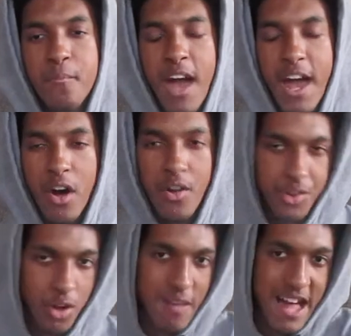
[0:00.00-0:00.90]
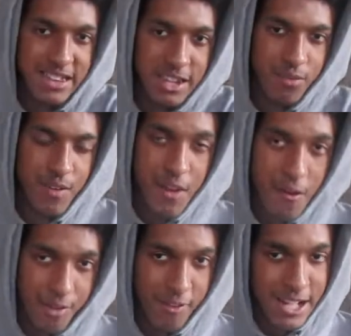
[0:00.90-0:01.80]
And also like this
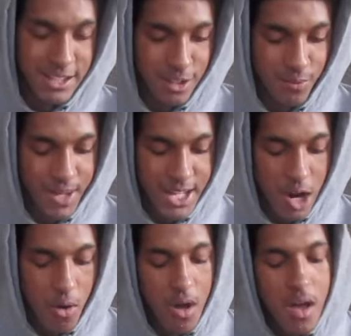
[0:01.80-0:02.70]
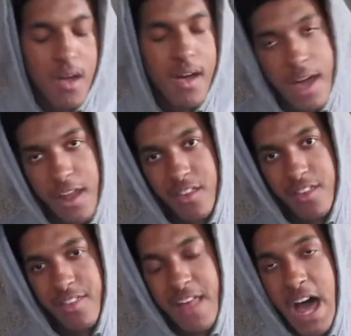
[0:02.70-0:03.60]
video if you like this video. And other
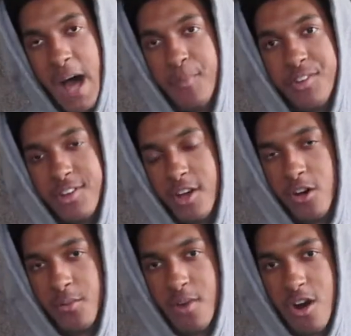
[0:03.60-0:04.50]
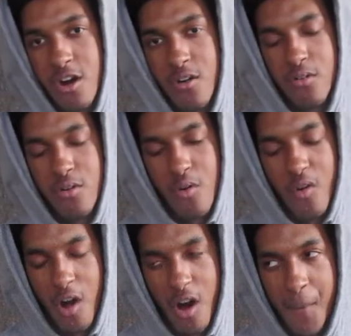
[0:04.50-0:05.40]
than that, I'm going to see y'all tomorrow or
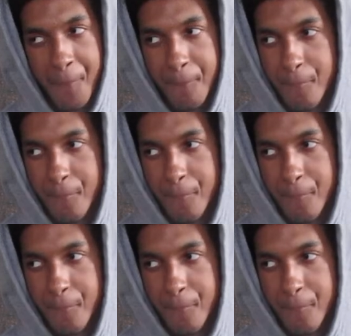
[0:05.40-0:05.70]
um,